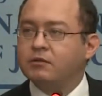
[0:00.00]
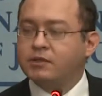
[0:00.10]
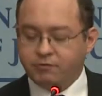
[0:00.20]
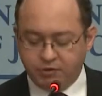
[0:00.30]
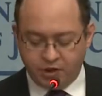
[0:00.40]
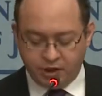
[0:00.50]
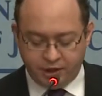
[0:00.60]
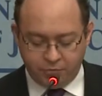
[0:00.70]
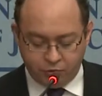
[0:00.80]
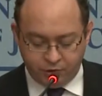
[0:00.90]

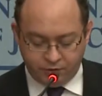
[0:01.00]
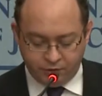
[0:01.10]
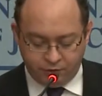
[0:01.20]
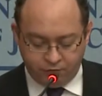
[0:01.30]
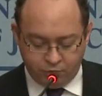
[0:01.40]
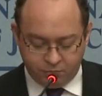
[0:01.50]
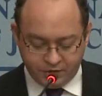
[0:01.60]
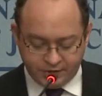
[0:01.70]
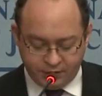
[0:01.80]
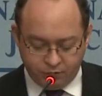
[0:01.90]

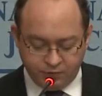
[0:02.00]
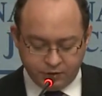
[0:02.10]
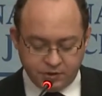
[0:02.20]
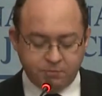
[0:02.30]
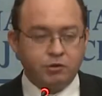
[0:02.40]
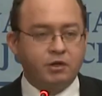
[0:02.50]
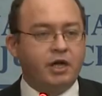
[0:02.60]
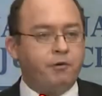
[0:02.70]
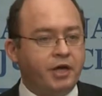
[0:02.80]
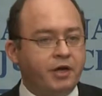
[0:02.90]
79.34% of the disputed
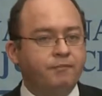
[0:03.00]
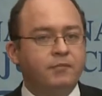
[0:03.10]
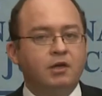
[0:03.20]
area